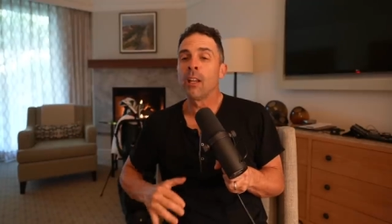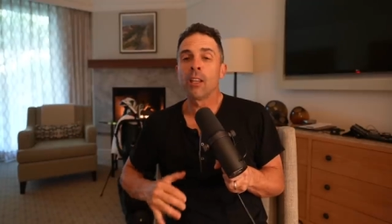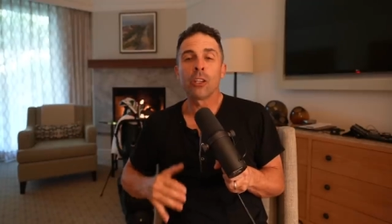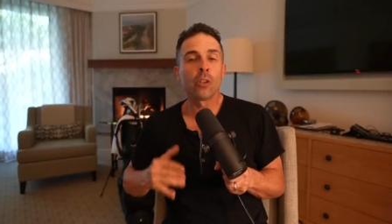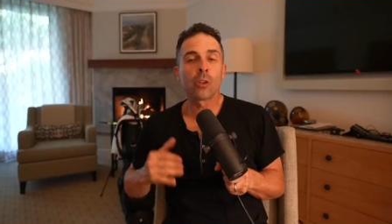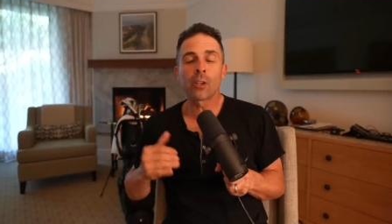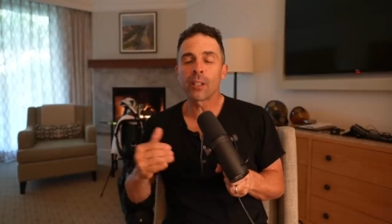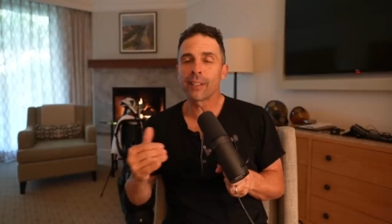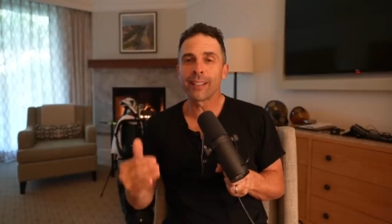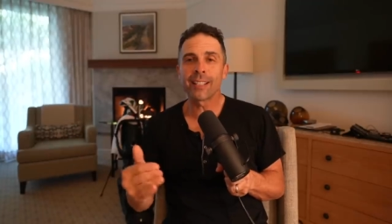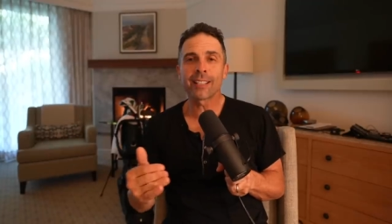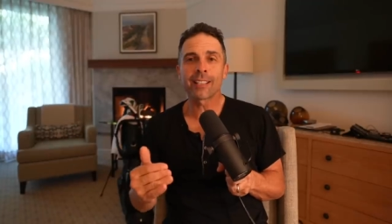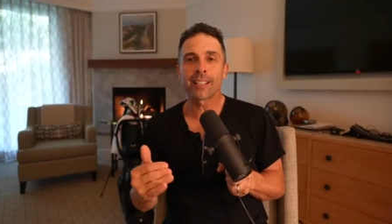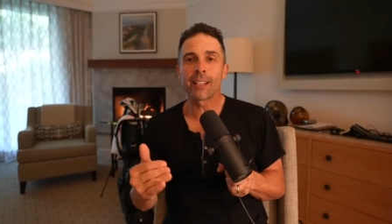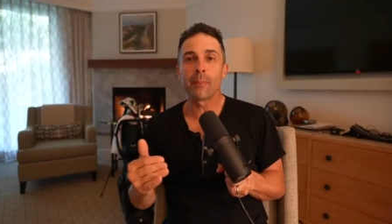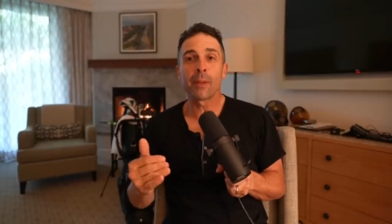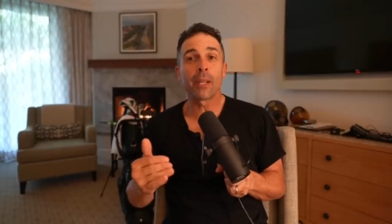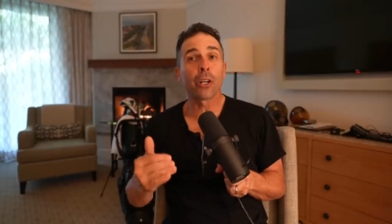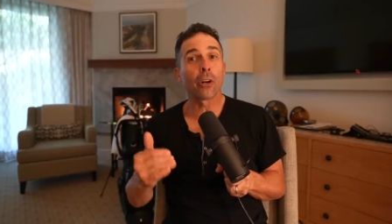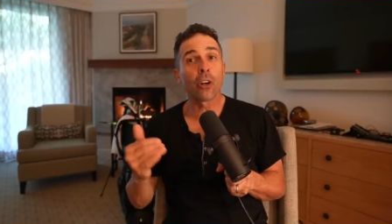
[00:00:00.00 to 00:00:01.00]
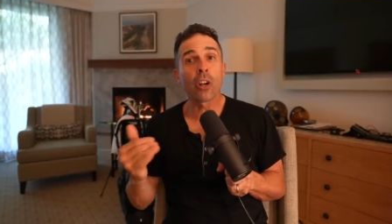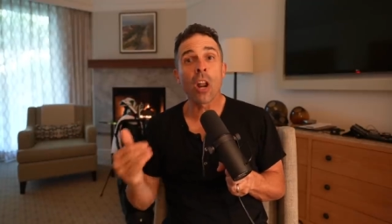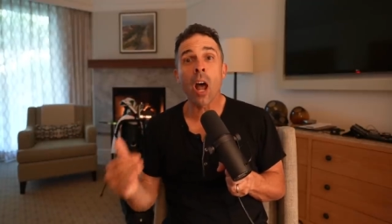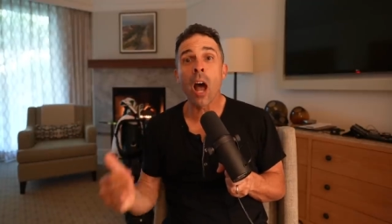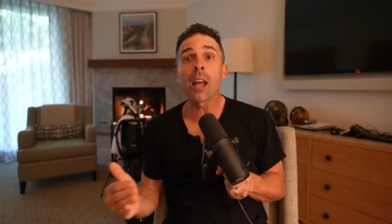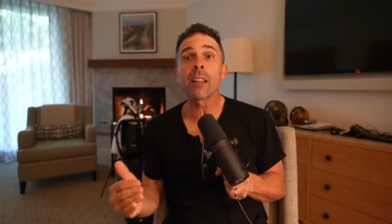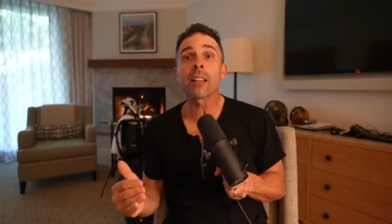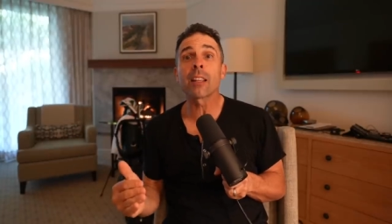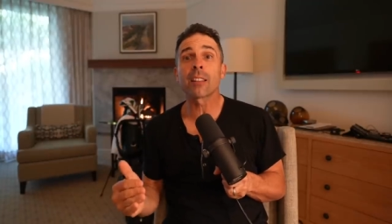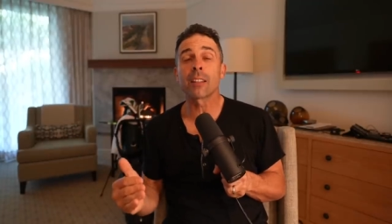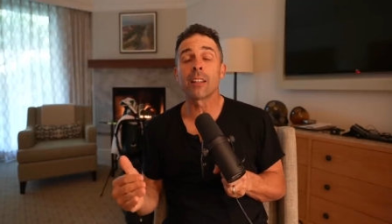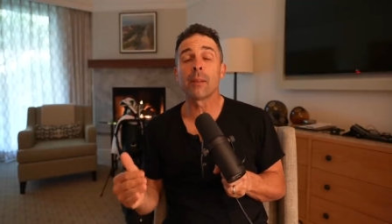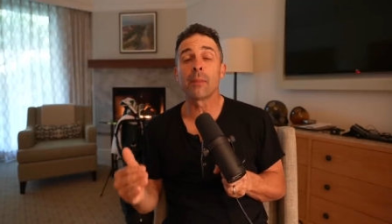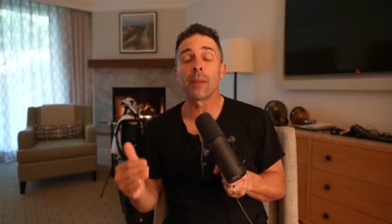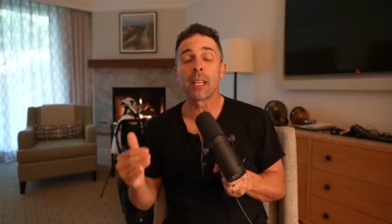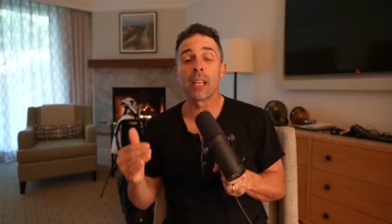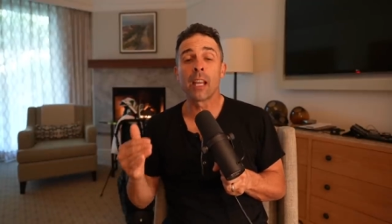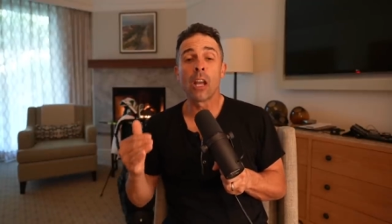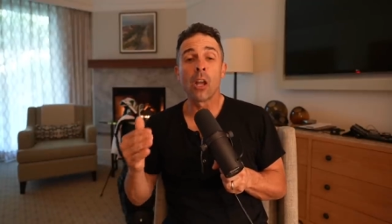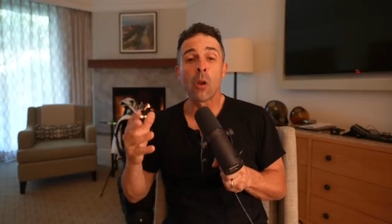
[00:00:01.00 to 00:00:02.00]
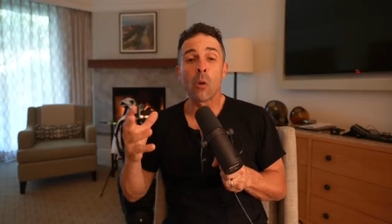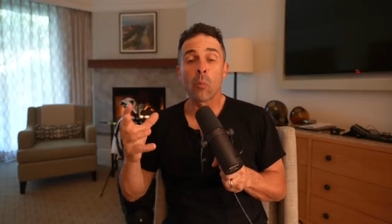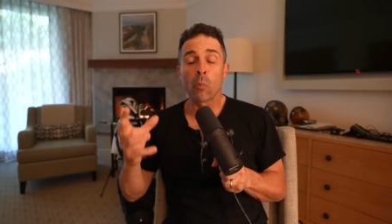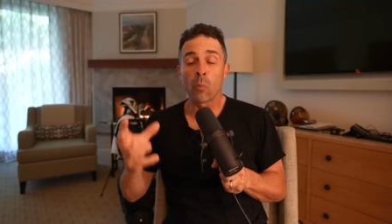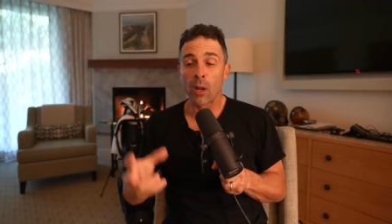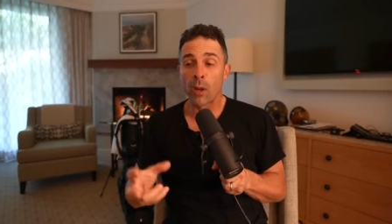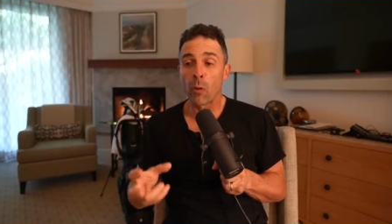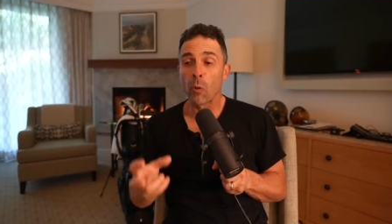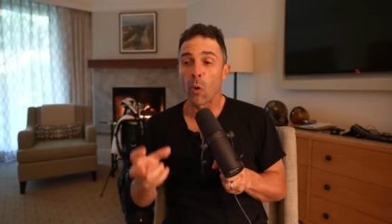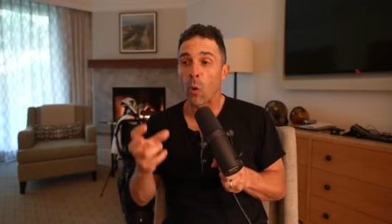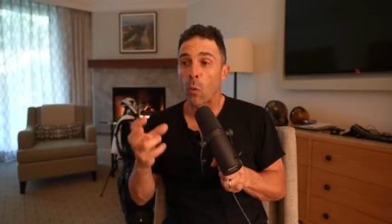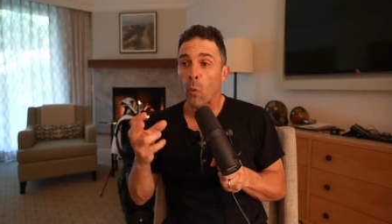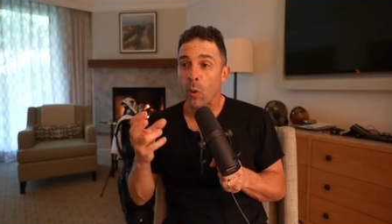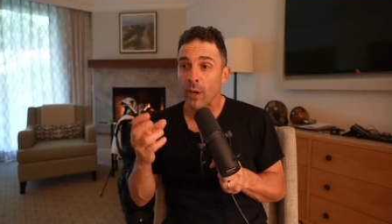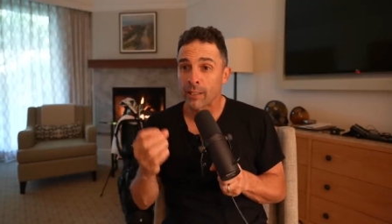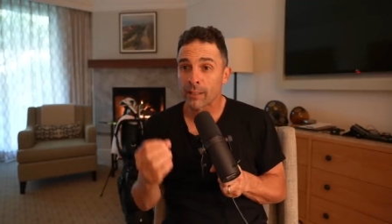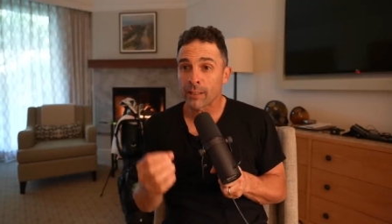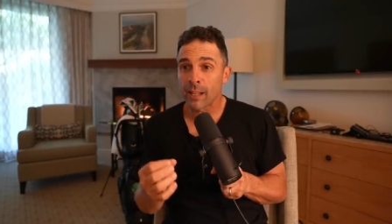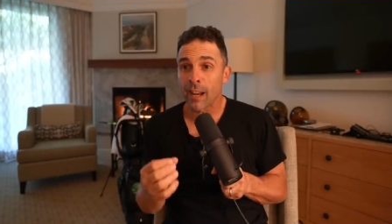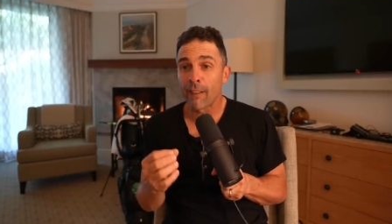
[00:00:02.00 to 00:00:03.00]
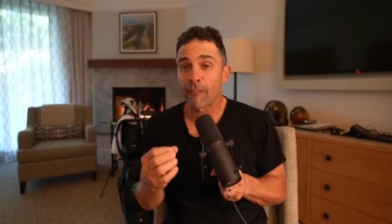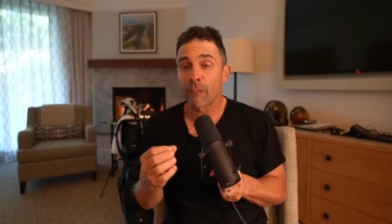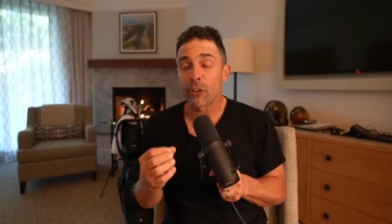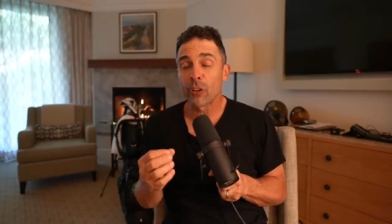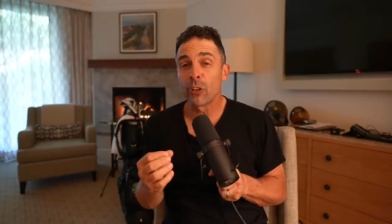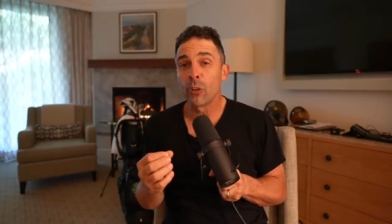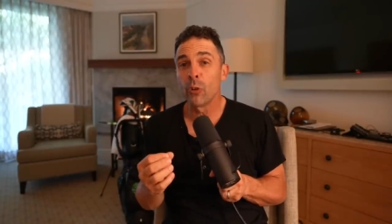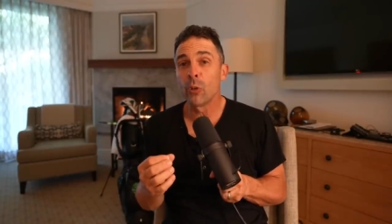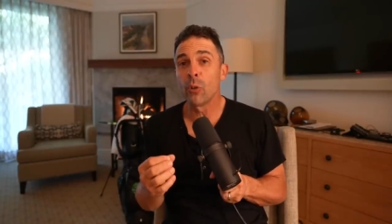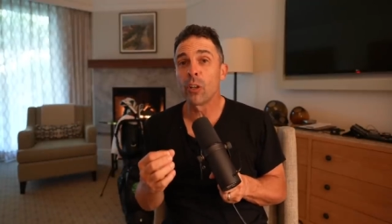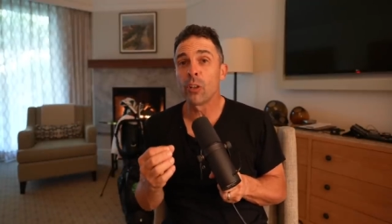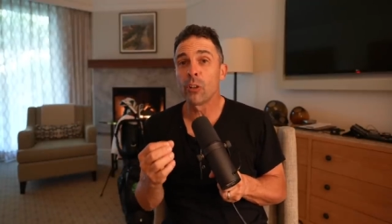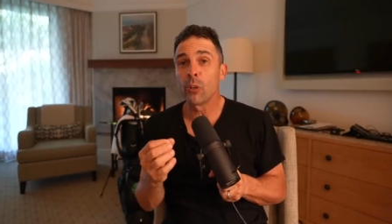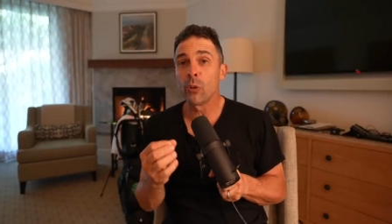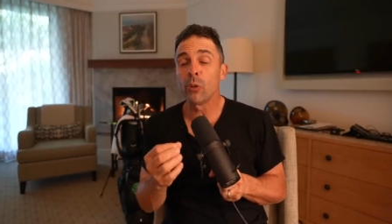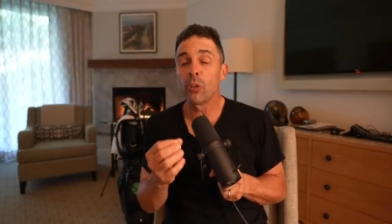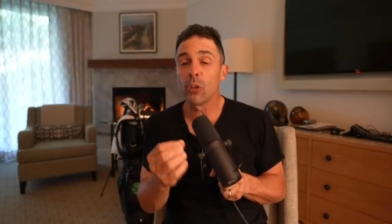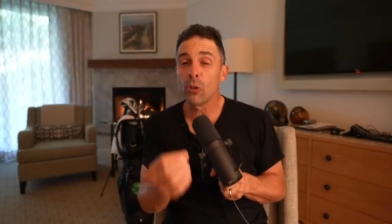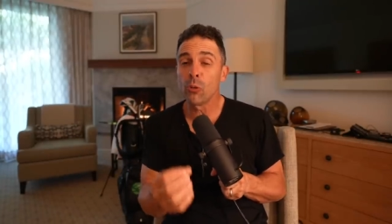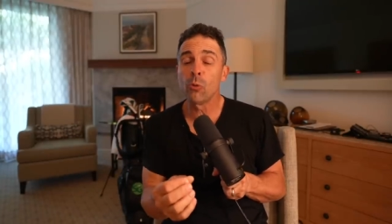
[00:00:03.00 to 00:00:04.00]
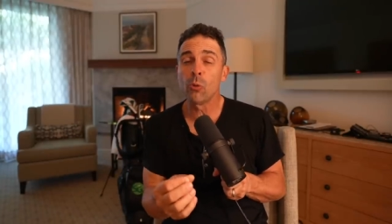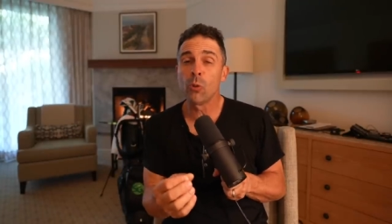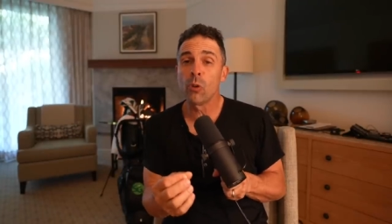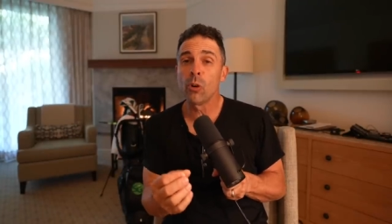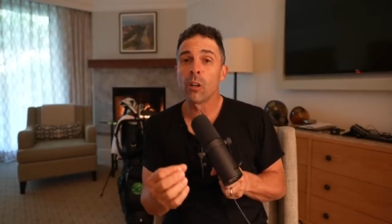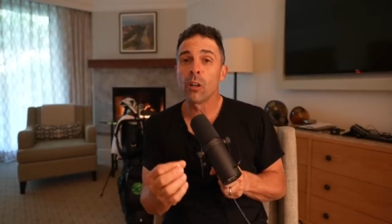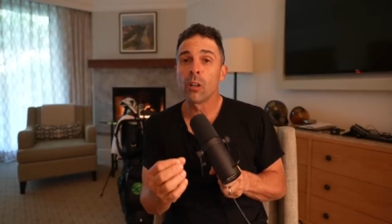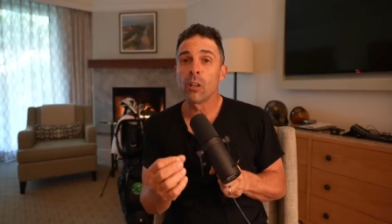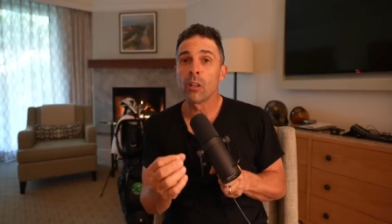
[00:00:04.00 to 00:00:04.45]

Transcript: You can listen to me or not listen to me, but when it's time for you to do you,